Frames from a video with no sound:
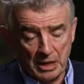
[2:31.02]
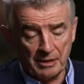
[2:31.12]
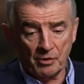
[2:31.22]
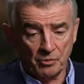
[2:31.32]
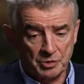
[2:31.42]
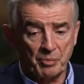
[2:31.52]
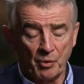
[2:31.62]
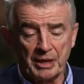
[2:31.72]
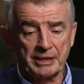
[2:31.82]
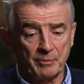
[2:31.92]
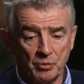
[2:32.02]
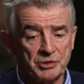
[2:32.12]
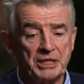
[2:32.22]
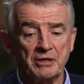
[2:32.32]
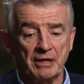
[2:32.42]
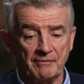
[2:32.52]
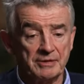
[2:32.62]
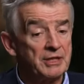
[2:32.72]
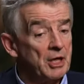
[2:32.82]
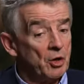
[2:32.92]
you know, to Boeing at the most senior
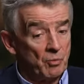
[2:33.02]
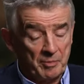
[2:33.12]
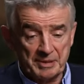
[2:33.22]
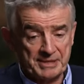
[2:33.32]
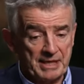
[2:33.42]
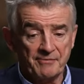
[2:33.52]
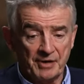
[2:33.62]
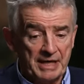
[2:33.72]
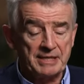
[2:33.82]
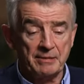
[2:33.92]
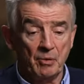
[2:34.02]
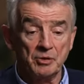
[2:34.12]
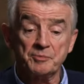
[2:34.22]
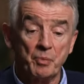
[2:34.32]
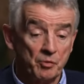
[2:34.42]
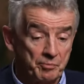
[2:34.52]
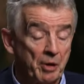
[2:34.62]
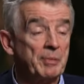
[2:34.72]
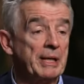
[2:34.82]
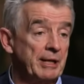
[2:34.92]
levels, we've been saying for 18 months, both
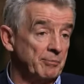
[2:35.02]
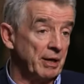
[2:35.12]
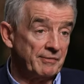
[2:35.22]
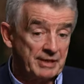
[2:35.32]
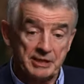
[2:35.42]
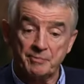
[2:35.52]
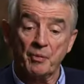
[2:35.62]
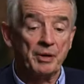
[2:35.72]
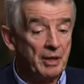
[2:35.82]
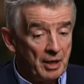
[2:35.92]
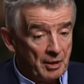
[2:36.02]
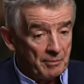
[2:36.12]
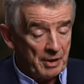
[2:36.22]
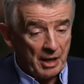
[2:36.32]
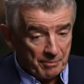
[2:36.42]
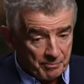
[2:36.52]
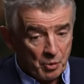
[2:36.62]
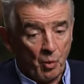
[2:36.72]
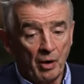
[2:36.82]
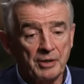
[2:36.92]
publicly and privately to Boeing, that
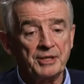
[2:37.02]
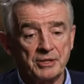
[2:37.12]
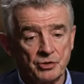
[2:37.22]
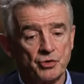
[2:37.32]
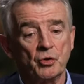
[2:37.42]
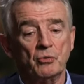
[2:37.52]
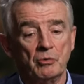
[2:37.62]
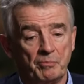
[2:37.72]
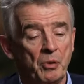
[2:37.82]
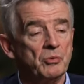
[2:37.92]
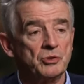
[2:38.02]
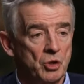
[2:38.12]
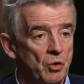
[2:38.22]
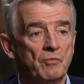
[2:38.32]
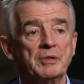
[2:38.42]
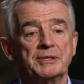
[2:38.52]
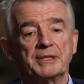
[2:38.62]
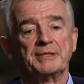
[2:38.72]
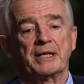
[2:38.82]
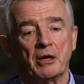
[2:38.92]
quality control post-COVID,
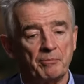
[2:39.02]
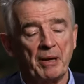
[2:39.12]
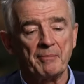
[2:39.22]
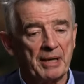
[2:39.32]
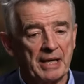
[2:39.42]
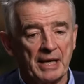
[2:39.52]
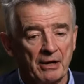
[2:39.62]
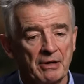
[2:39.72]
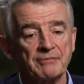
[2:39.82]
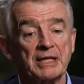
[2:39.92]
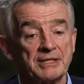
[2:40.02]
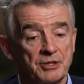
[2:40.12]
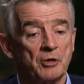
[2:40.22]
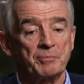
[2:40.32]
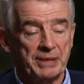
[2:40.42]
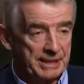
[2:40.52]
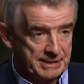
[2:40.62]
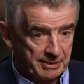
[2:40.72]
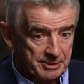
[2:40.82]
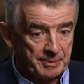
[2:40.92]
since they got back making aircraft, has not been
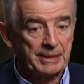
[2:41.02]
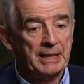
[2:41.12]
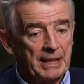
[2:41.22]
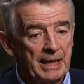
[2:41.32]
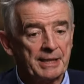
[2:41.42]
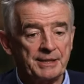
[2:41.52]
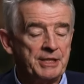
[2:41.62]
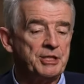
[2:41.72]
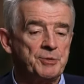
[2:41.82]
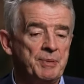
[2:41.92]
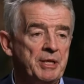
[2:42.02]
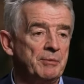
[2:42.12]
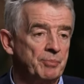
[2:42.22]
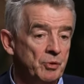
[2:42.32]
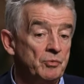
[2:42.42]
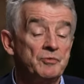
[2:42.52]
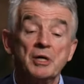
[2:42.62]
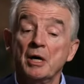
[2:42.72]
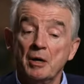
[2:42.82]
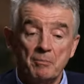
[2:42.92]
acceptable, and it needs to be improved.
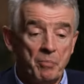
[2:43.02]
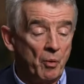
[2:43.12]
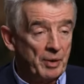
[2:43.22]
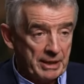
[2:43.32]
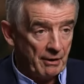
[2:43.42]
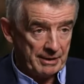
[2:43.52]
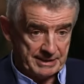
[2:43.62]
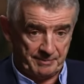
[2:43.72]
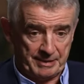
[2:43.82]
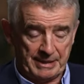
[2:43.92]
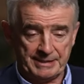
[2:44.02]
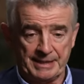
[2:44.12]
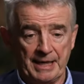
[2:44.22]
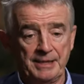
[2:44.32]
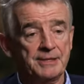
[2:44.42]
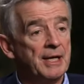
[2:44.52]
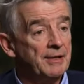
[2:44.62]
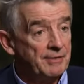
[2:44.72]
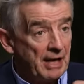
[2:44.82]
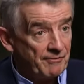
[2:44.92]
Boeing now accepted that's the case.
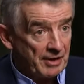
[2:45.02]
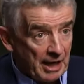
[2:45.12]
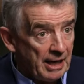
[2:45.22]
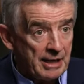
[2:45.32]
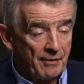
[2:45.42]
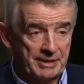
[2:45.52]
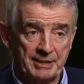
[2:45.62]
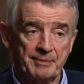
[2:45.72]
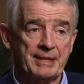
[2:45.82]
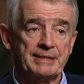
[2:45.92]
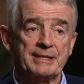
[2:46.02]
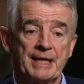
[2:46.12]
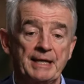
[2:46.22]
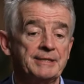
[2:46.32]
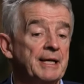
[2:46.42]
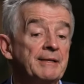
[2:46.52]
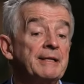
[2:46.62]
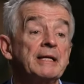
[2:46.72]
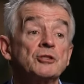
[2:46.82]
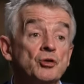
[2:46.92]
The FAA now accepted that's the case, and I think
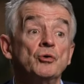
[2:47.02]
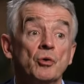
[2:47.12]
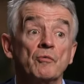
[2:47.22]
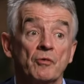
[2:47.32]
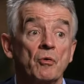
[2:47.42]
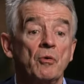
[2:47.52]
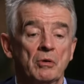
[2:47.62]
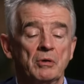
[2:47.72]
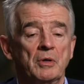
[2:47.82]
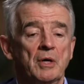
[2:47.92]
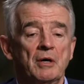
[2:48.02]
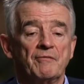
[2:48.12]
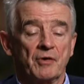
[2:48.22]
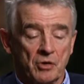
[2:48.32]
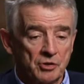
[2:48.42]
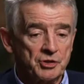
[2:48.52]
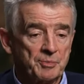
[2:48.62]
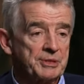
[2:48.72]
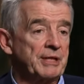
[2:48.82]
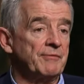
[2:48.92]
that's good overall for
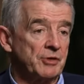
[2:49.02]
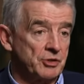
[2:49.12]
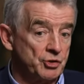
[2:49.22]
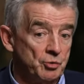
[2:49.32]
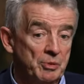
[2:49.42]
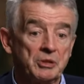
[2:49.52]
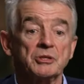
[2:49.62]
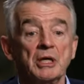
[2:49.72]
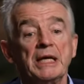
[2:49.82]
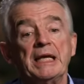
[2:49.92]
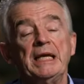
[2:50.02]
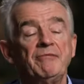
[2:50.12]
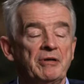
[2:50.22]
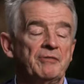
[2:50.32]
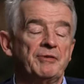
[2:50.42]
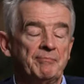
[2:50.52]
customers and for consumers, even if it